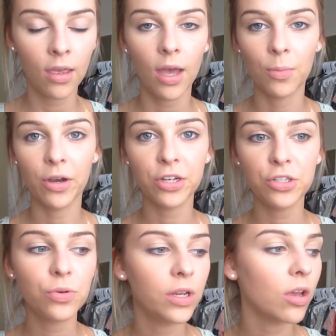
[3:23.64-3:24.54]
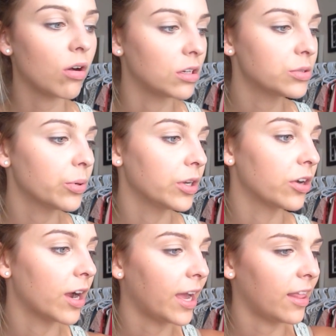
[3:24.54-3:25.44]
I'm not going to do any contouring
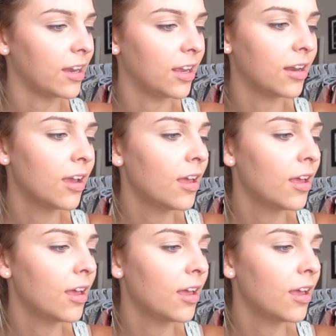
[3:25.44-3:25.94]
or highlighting.